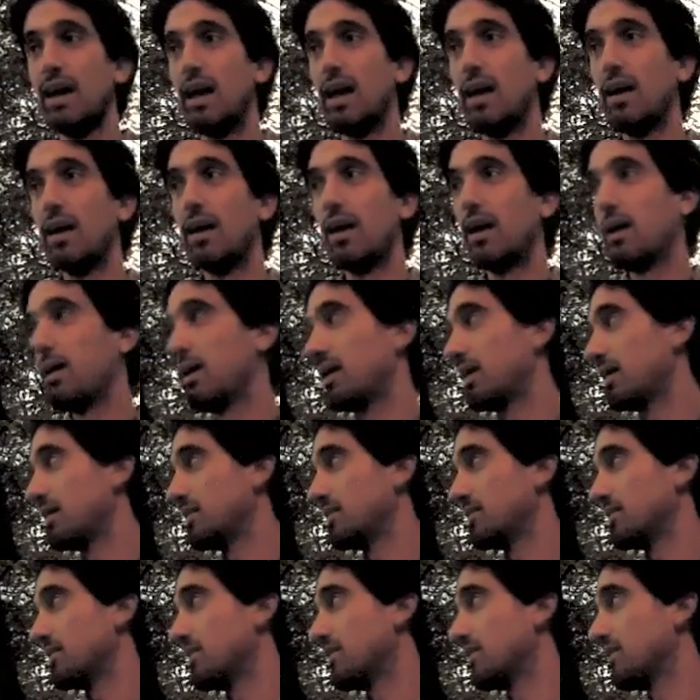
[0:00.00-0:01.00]

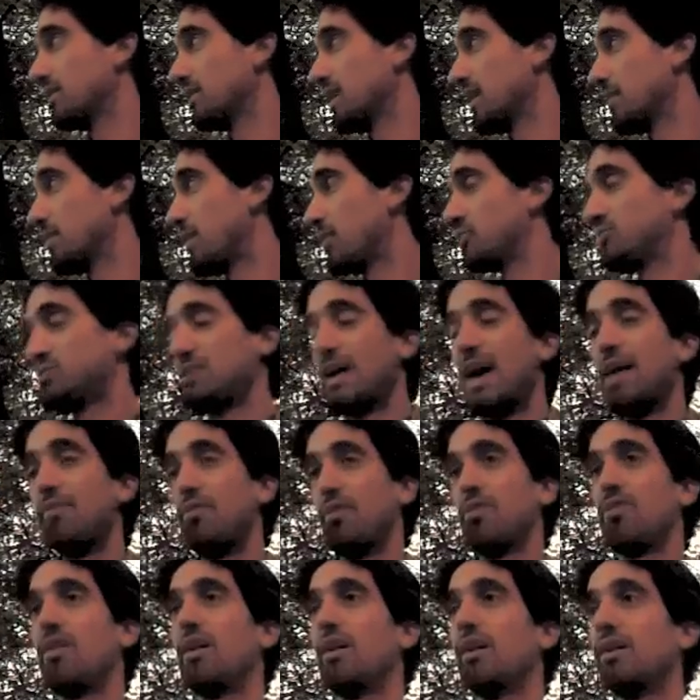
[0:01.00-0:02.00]
about
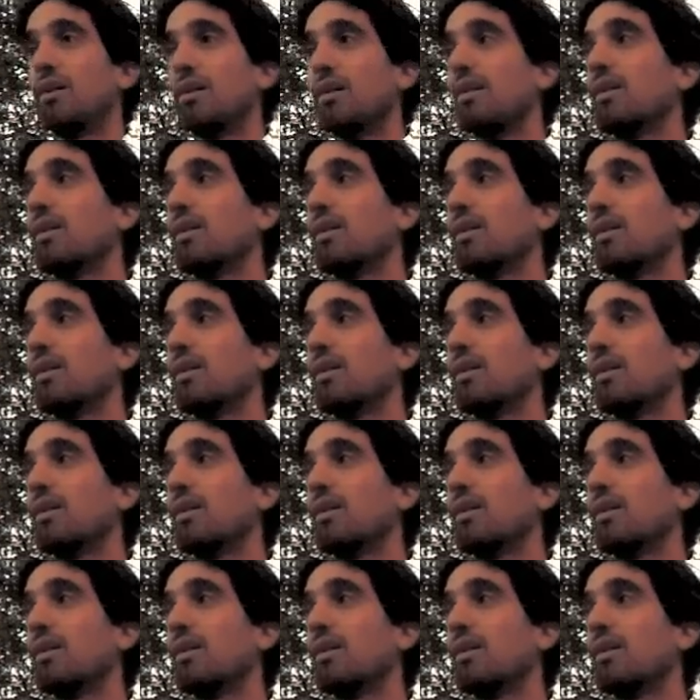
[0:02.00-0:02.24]
everything.